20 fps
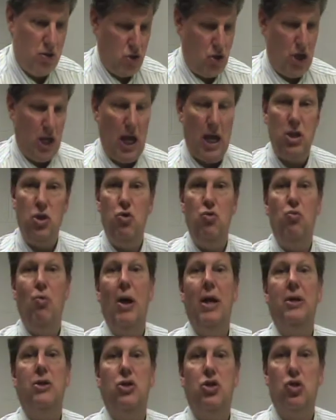Can you
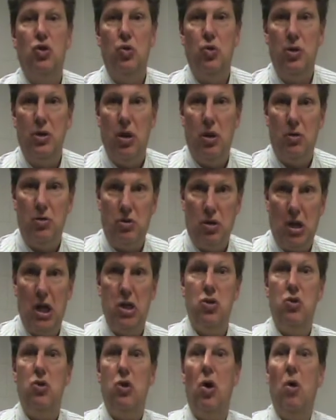rent studios?
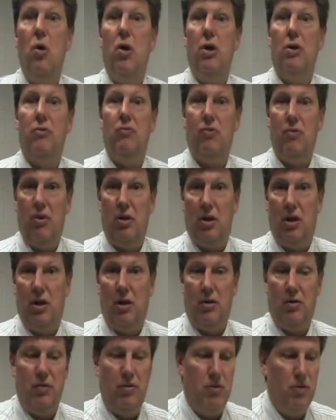Can you go on
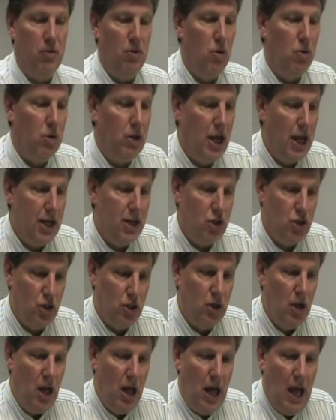
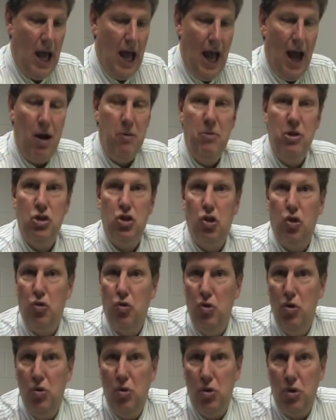location? How much
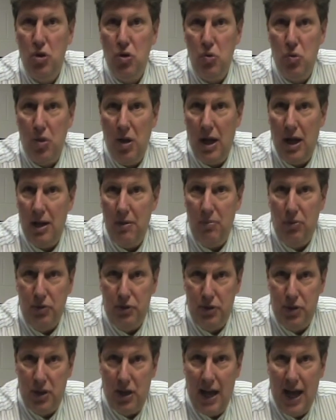crew are you able
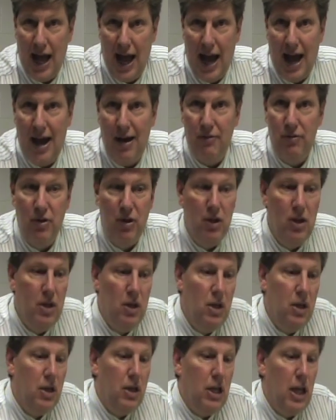to have?
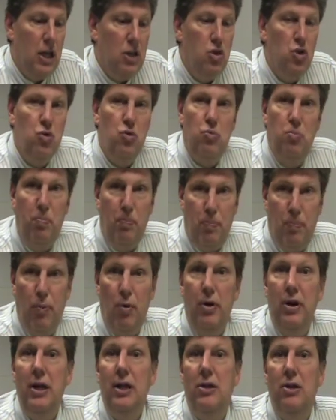Can you
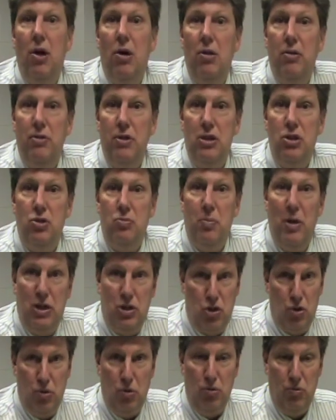put in all these
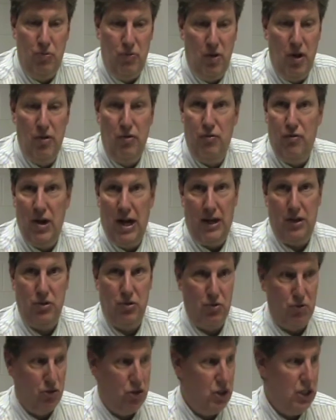special
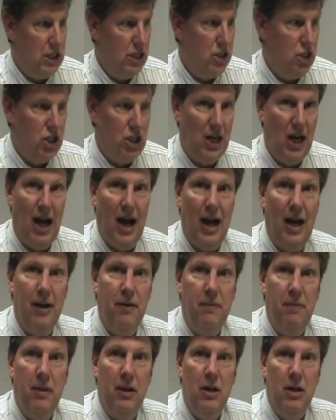effects or CGI?
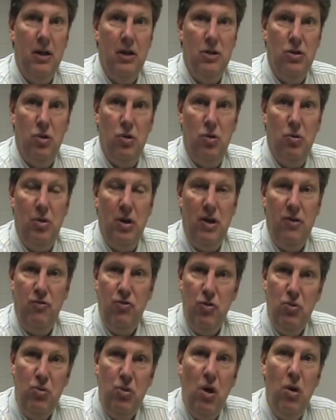So
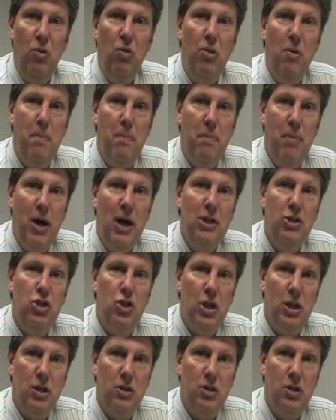if you know the
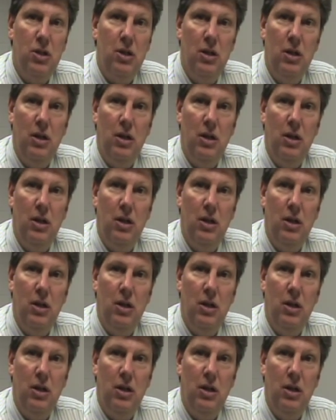budget,